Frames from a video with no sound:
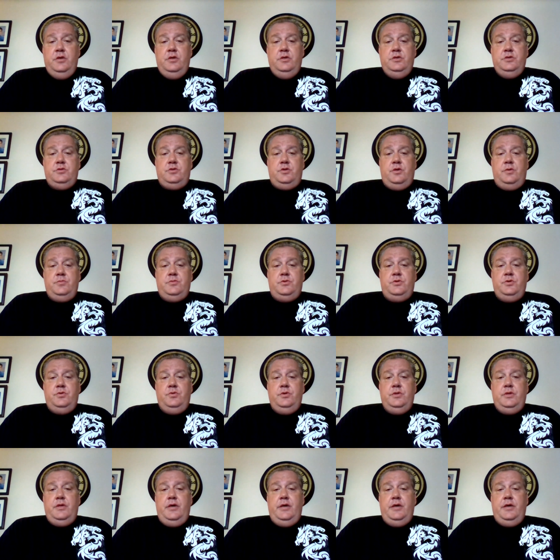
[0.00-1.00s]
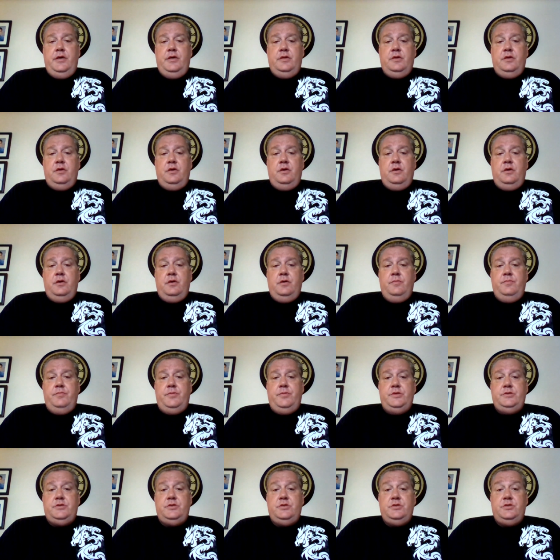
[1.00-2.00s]
So I'm doing that. Um,
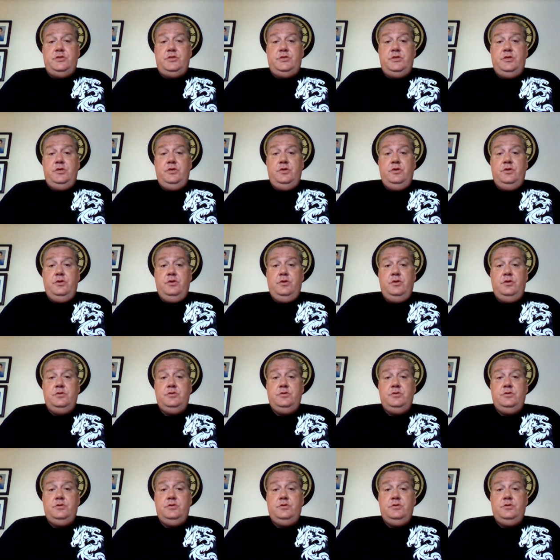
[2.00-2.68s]
be sincere.